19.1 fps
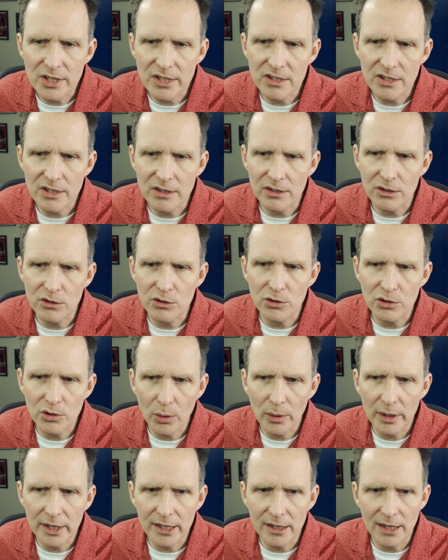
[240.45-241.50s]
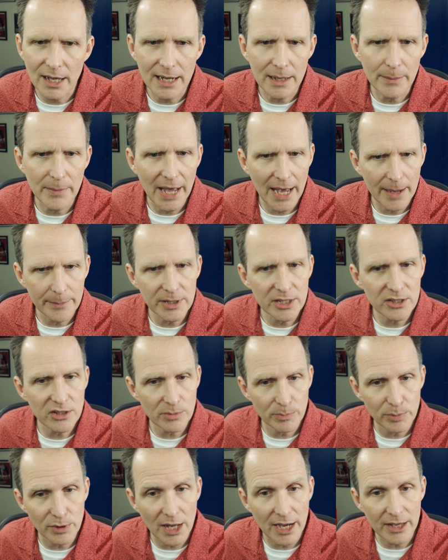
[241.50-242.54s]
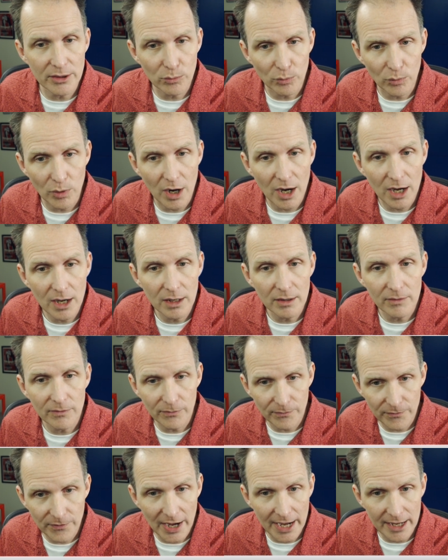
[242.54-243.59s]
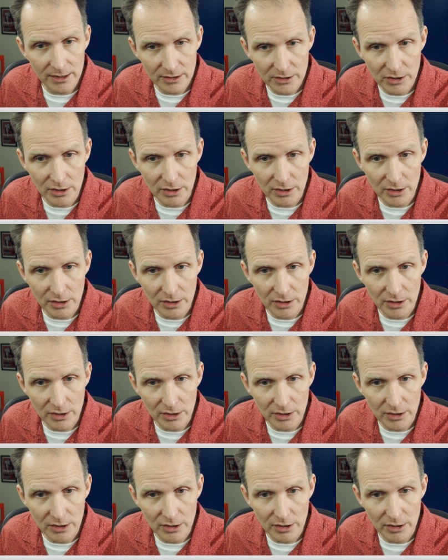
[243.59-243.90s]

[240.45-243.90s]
this in the tutorial, I am happy to supply the raw file to